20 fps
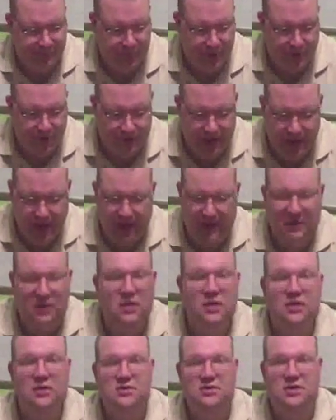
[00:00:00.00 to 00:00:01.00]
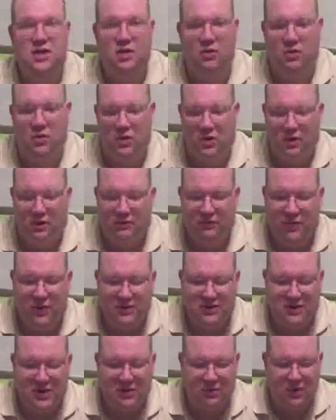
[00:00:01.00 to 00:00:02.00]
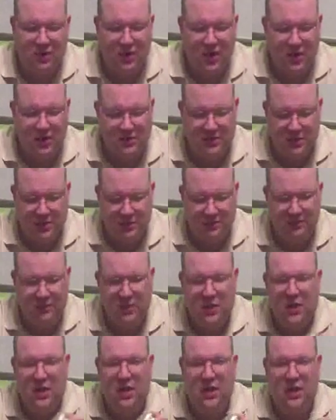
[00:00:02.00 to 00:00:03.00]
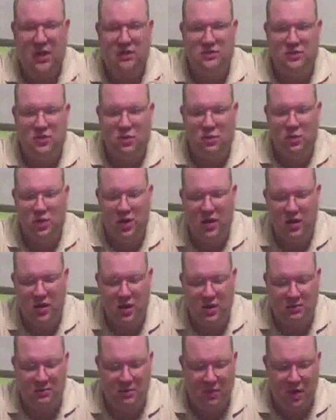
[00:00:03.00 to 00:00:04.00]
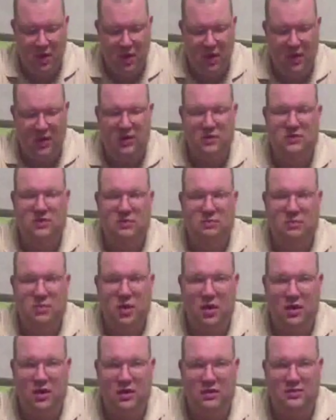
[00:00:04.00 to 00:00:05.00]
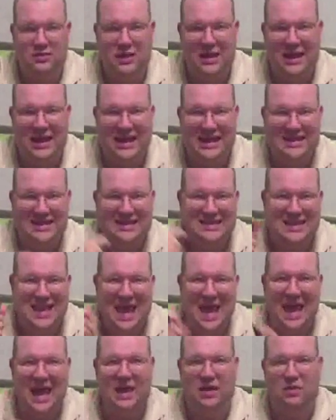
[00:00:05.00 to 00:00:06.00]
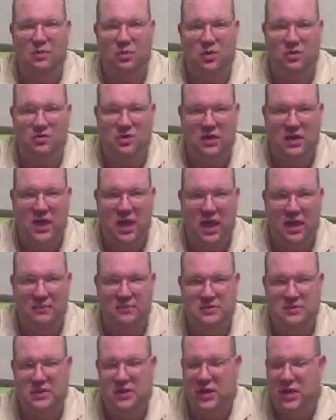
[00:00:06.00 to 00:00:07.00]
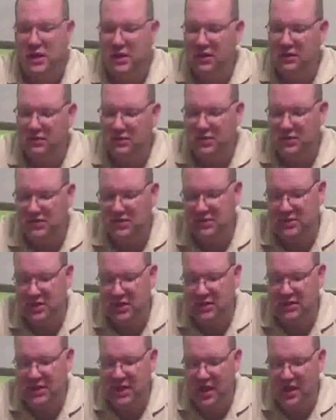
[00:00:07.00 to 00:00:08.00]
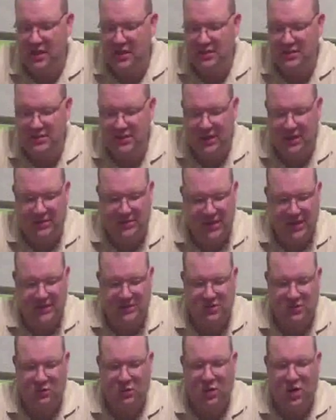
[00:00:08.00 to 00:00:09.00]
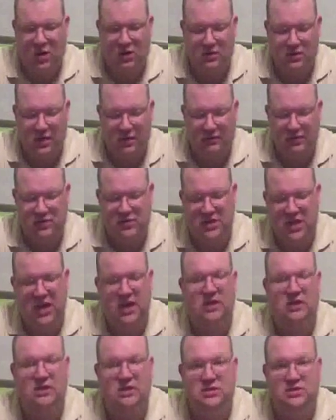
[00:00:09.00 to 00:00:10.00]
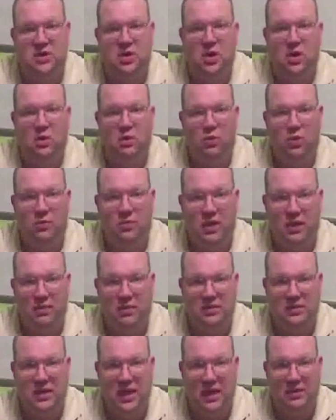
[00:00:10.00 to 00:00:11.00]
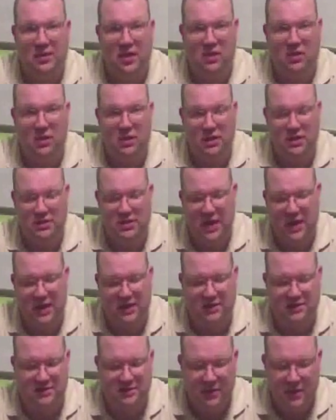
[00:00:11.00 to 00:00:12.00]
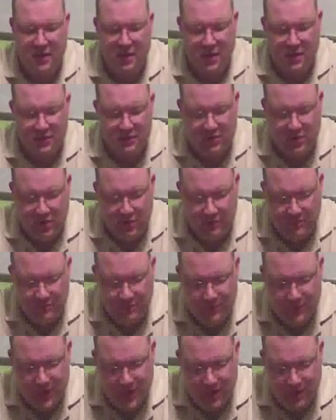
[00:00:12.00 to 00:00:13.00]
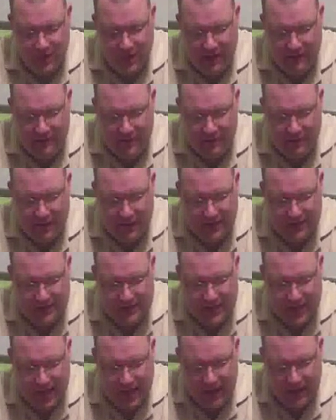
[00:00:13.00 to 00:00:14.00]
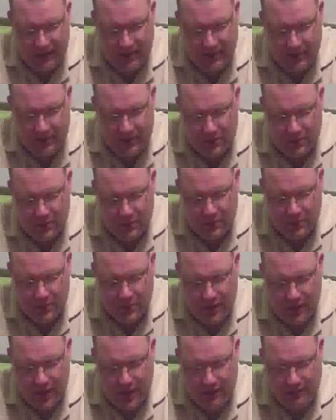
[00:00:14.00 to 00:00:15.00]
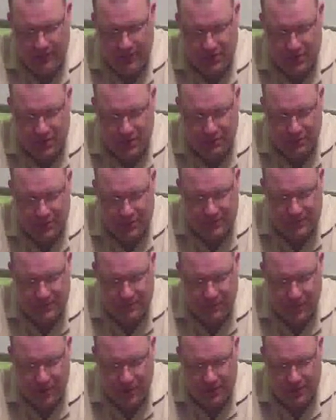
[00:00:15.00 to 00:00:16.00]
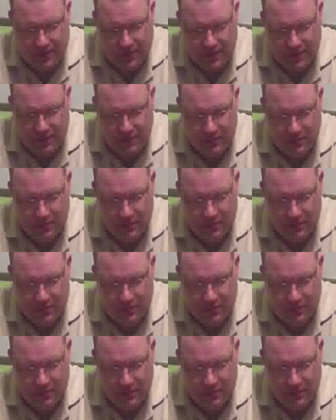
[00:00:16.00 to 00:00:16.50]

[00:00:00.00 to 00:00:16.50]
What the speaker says: Okay, so first thing we're going to do is we're going to mark some markings inside one of the cups. Now what this is going to tell us is as the water level changes, we'll be able to time how long it takes. So they don't have to be exact. I'm just going to put some marks here.